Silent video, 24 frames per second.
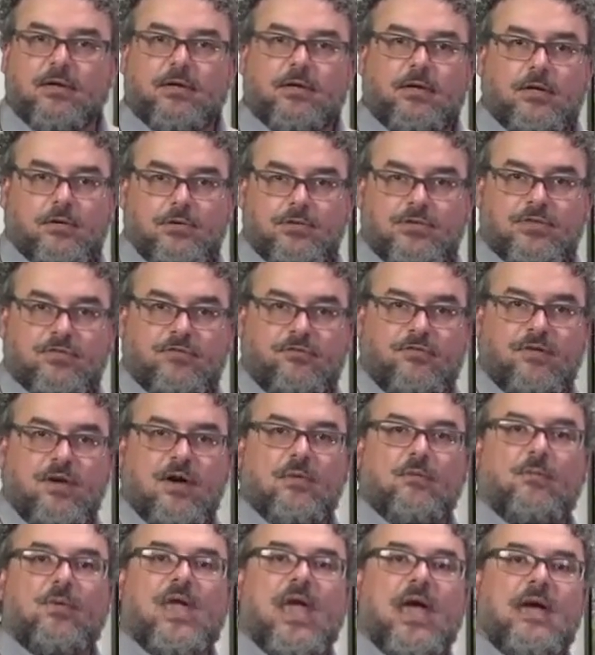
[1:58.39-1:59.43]
You
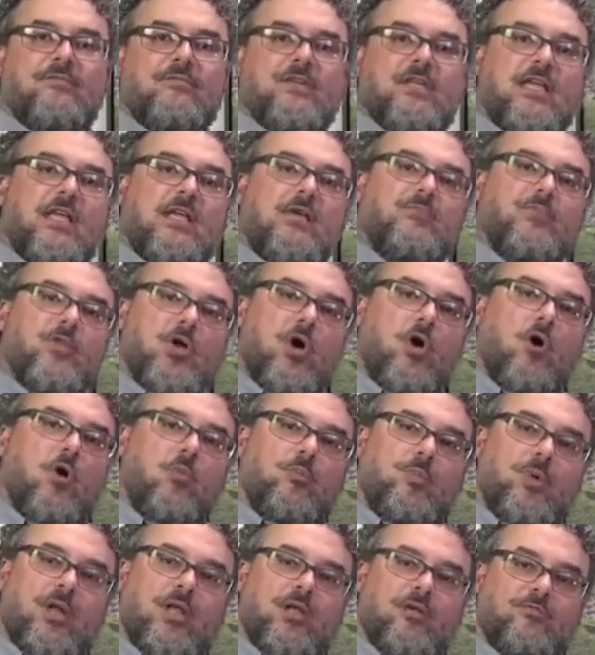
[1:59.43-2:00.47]
know, we have to keep the
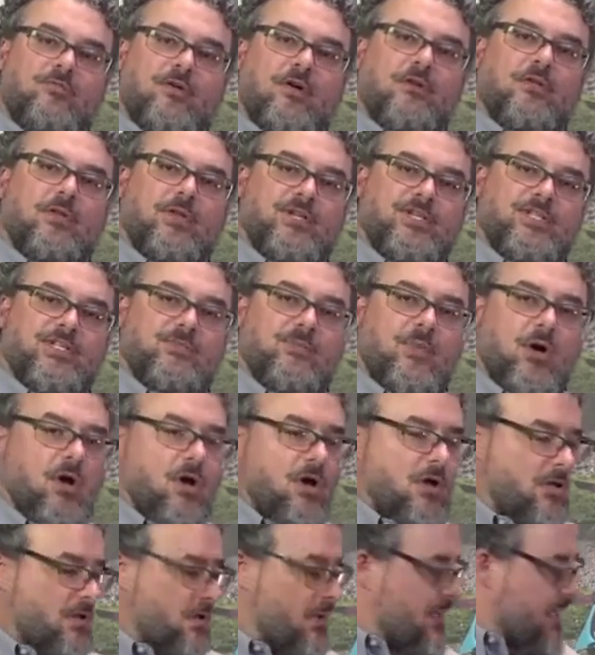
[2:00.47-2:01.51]
opening fairly
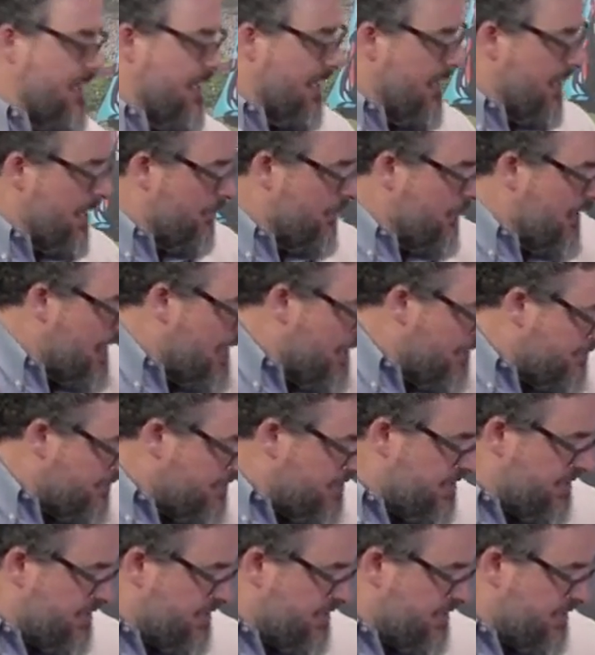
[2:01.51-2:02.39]
small, and we have to